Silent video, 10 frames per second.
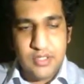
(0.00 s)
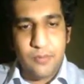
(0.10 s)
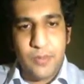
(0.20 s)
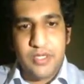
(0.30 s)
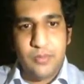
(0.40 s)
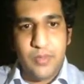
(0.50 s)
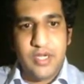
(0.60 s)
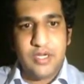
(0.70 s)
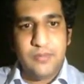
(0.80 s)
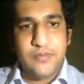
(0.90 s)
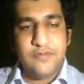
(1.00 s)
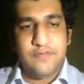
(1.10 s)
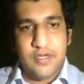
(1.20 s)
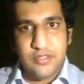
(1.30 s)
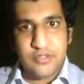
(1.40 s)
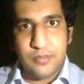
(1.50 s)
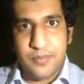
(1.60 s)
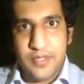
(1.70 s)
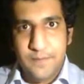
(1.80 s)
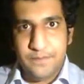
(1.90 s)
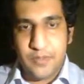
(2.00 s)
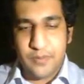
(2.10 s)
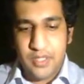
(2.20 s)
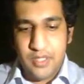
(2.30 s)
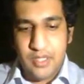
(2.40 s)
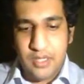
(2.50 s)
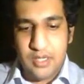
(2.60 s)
Now, when it comes to fundoscopy, okay,